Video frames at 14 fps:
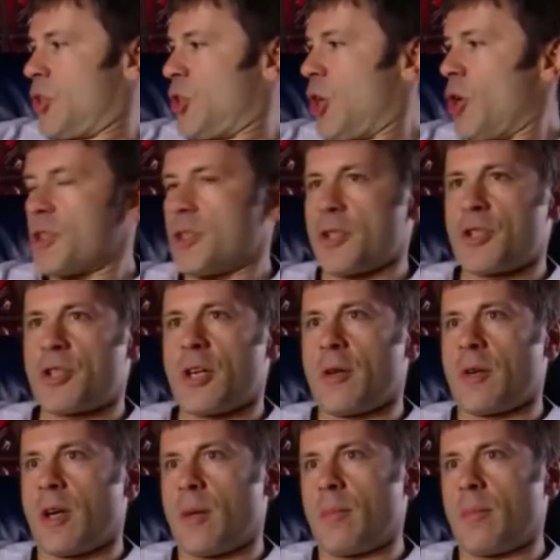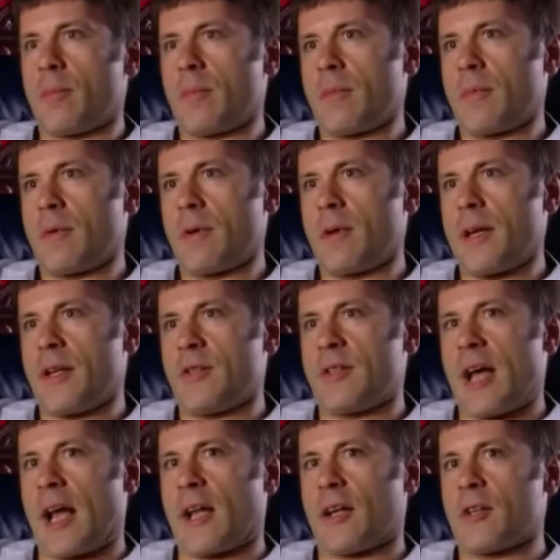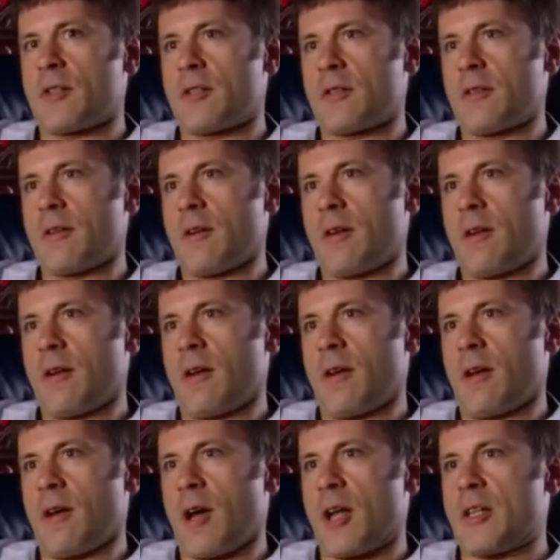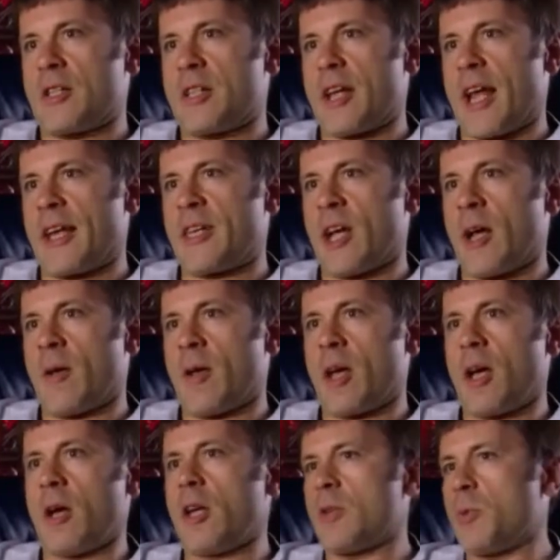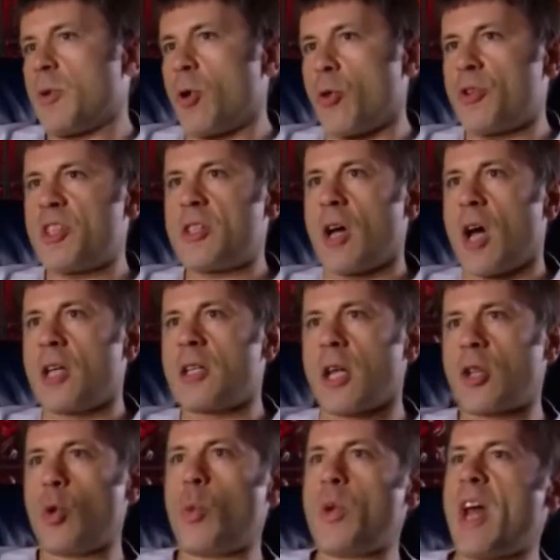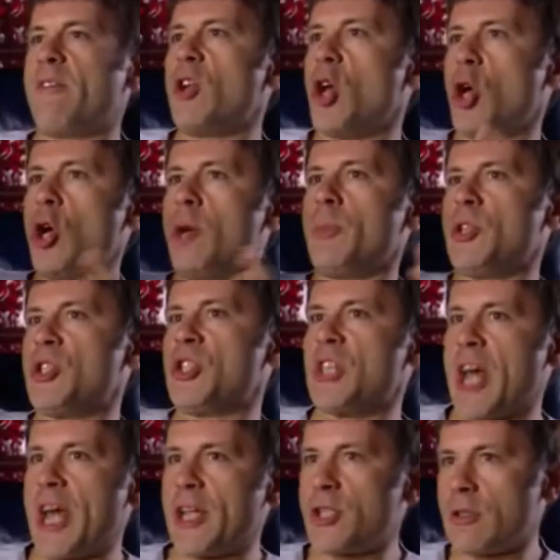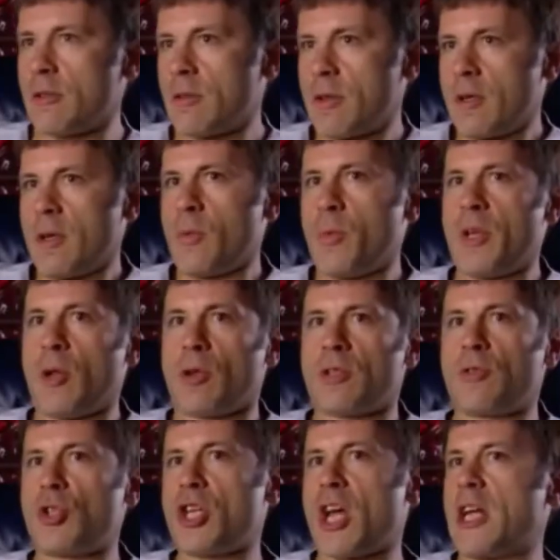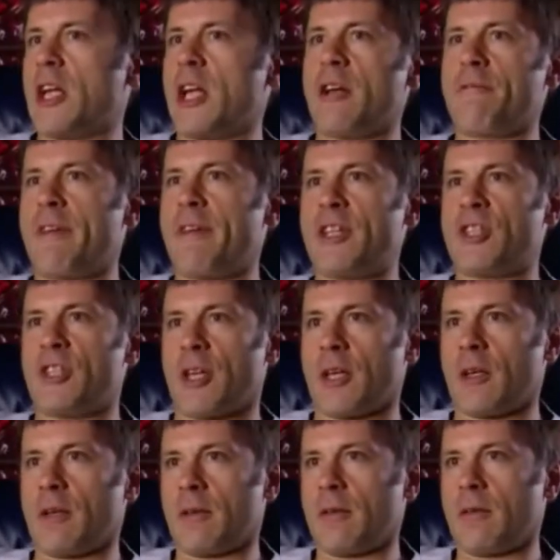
tosser showed up in Dallas and said, oh yes, we've got the designs. I thought we'd have an urban set with lots of chain link fencing.